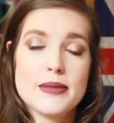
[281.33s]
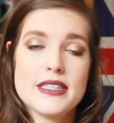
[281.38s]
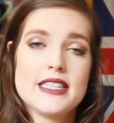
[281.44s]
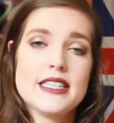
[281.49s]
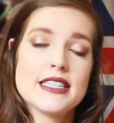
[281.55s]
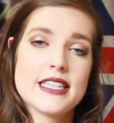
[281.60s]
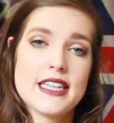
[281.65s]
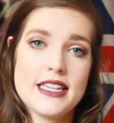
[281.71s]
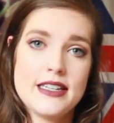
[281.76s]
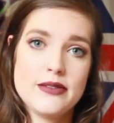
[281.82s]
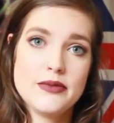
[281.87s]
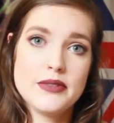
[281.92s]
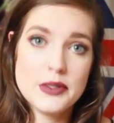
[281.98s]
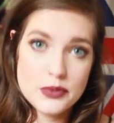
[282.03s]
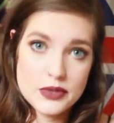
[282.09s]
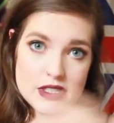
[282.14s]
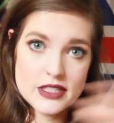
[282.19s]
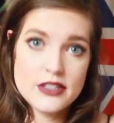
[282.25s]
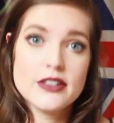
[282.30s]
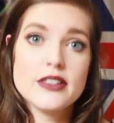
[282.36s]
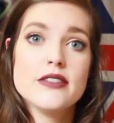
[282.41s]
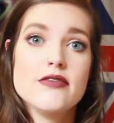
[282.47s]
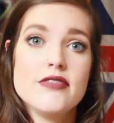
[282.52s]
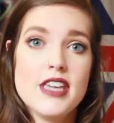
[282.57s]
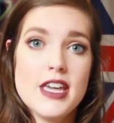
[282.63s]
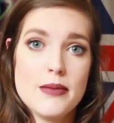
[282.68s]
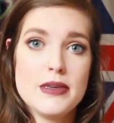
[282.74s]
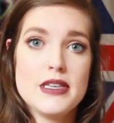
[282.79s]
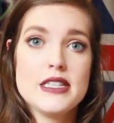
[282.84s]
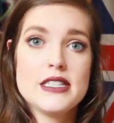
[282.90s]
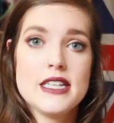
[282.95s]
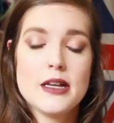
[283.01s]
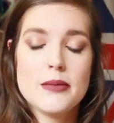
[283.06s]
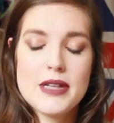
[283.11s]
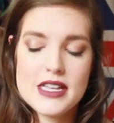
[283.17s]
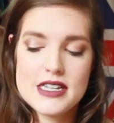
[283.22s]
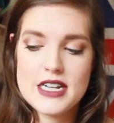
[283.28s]
but since it was still in VIB
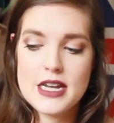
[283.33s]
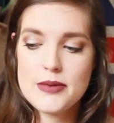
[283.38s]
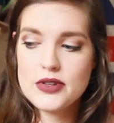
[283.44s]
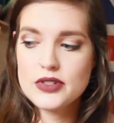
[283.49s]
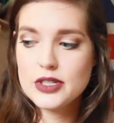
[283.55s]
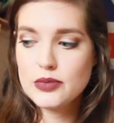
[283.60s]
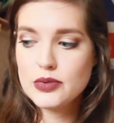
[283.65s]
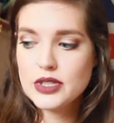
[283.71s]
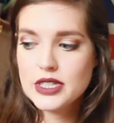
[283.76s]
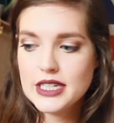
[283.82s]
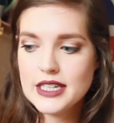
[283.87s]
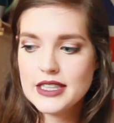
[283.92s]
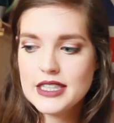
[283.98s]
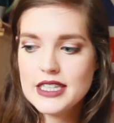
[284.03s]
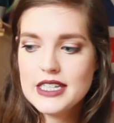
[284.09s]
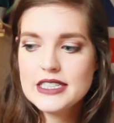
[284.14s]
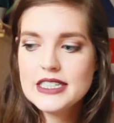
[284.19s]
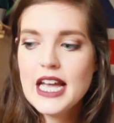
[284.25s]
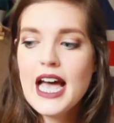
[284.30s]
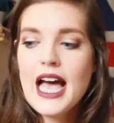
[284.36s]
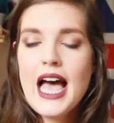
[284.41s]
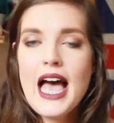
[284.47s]
sale by the time I was able to get these,